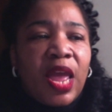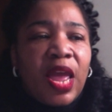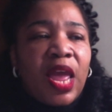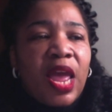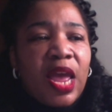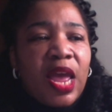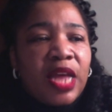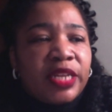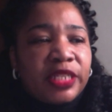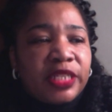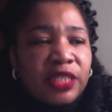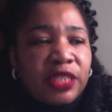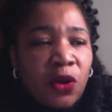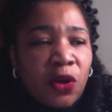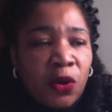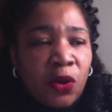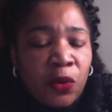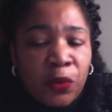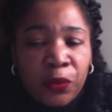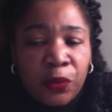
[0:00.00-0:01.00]
And
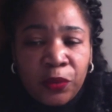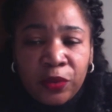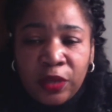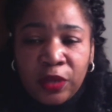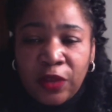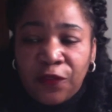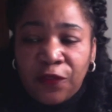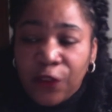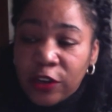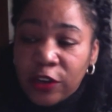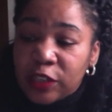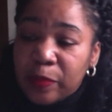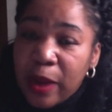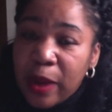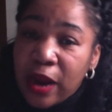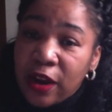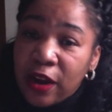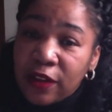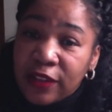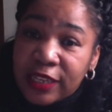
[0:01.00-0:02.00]
so the first
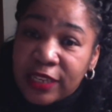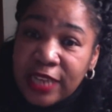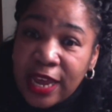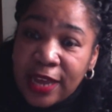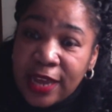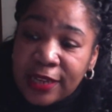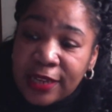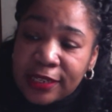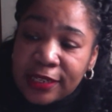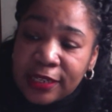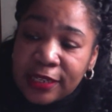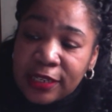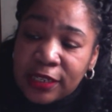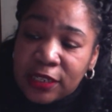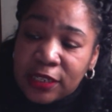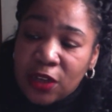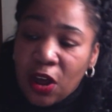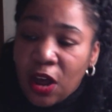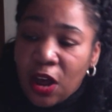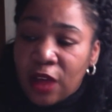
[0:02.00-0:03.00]
part of the test is
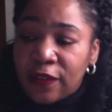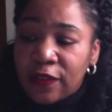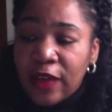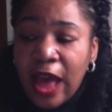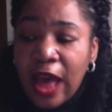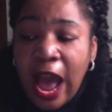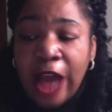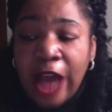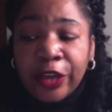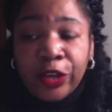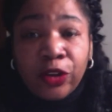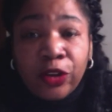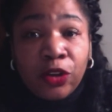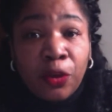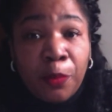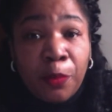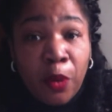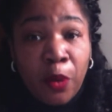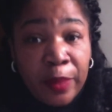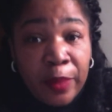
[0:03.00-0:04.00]
called the ocular
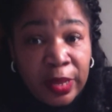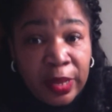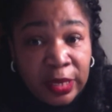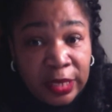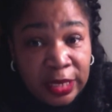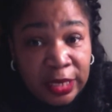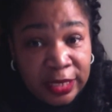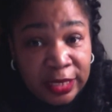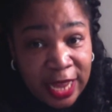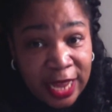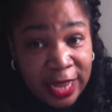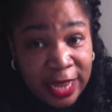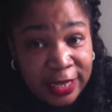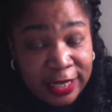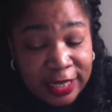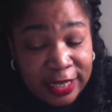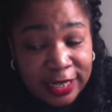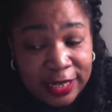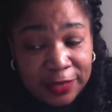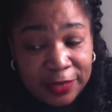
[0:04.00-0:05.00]
mobility
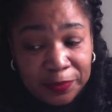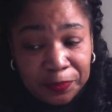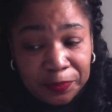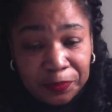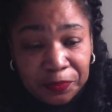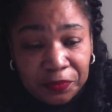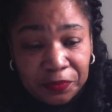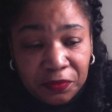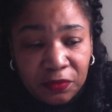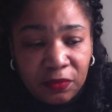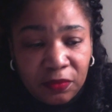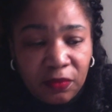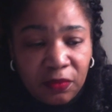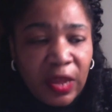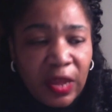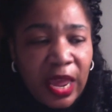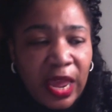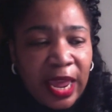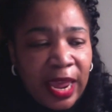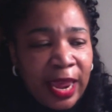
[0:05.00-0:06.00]
test.
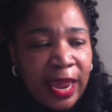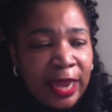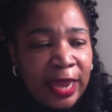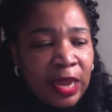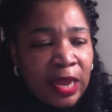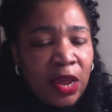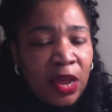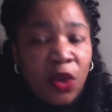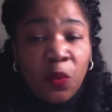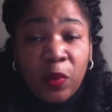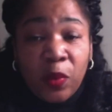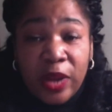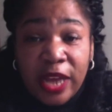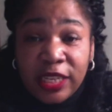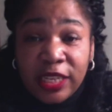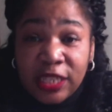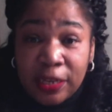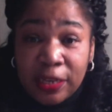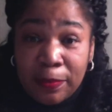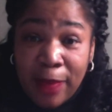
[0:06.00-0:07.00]
And when I
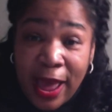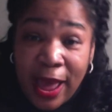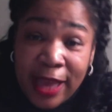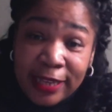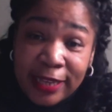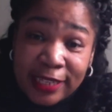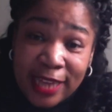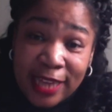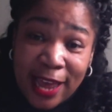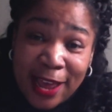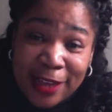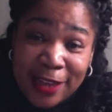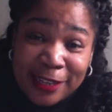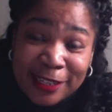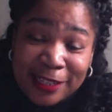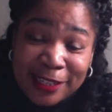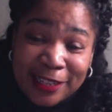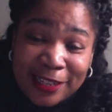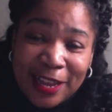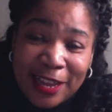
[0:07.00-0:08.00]
took my
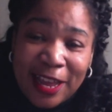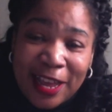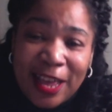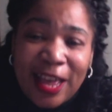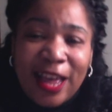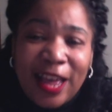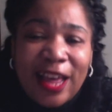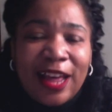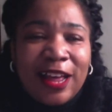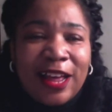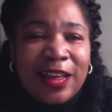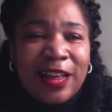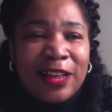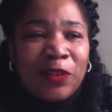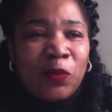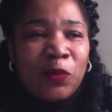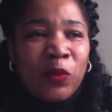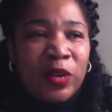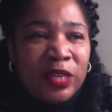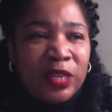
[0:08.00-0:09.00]
test, uh,
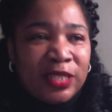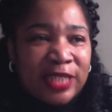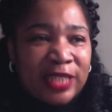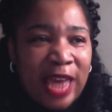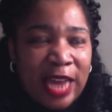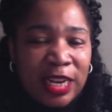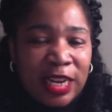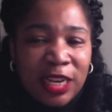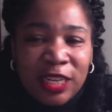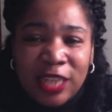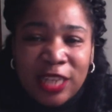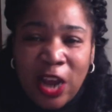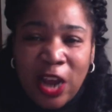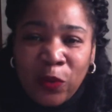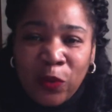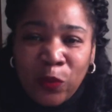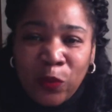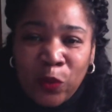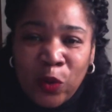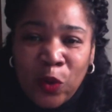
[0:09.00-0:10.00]
we sat in a
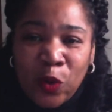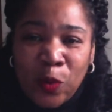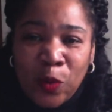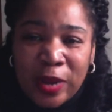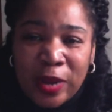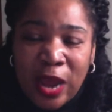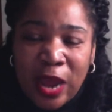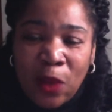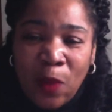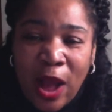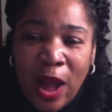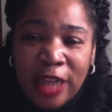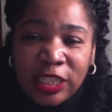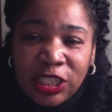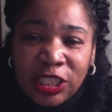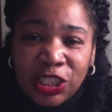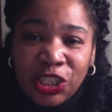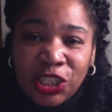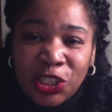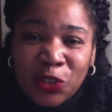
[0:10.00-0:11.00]
dark room and I
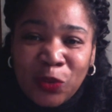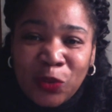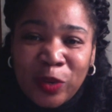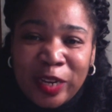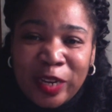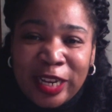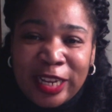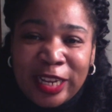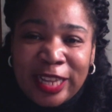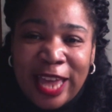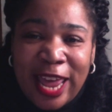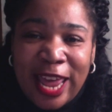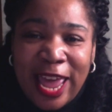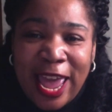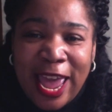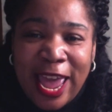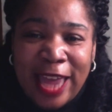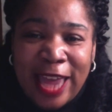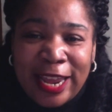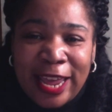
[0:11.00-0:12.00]
watched a screen that
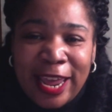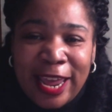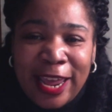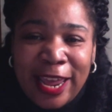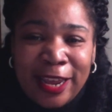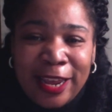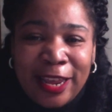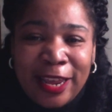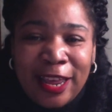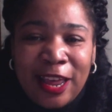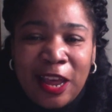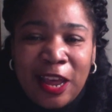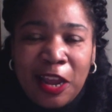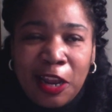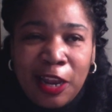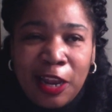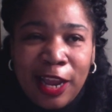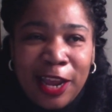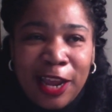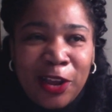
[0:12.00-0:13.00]
had a
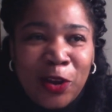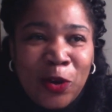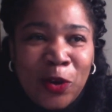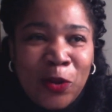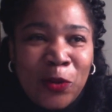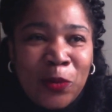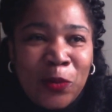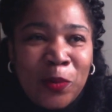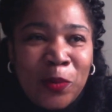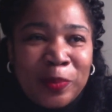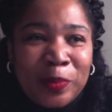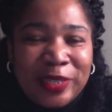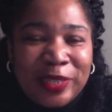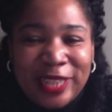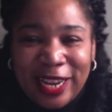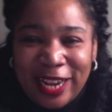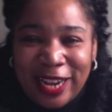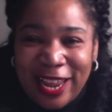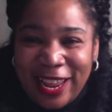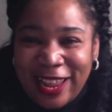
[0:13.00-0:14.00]
Lego
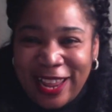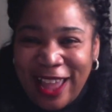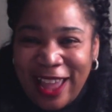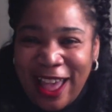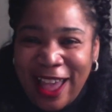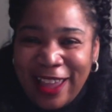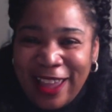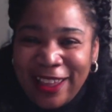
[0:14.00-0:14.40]
potato head guy